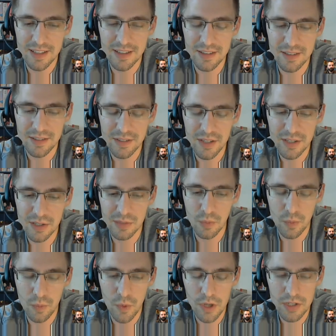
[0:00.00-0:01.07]
Just
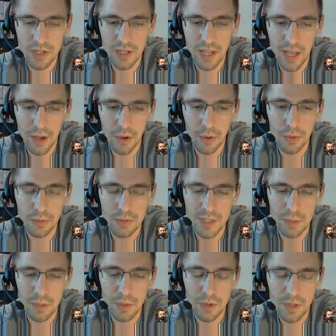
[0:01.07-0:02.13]
watching how
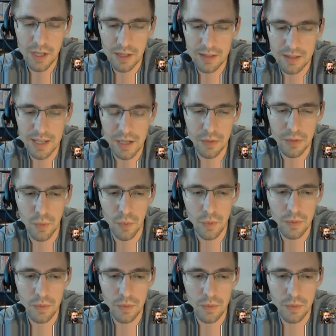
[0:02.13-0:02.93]
somebody with that talent,